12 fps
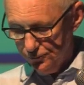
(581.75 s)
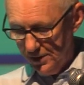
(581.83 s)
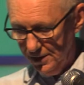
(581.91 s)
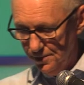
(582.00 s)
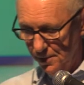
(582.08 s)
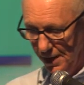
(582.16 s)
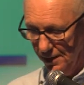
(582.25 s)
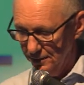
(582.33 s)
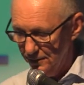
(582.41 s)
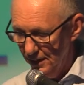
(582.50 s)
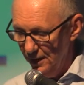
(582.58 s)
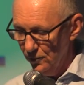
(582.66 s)
really meant
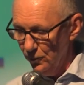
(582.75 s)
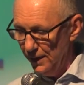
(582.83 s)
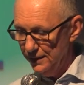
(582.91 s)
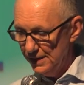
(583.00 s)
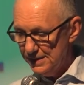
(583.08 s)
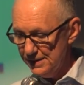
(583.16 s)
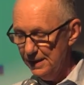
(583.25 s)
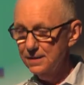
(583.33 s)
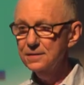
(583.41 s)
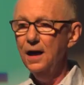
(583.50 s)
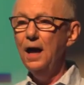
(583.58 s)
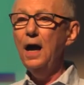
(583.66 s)
when they
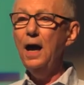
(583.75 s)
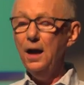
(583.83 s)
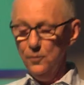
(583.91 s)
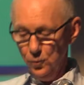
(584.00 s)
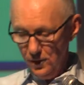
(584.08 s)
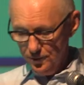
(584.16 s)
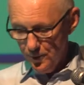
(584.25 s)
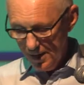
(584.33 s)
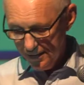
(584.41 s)
said, I want my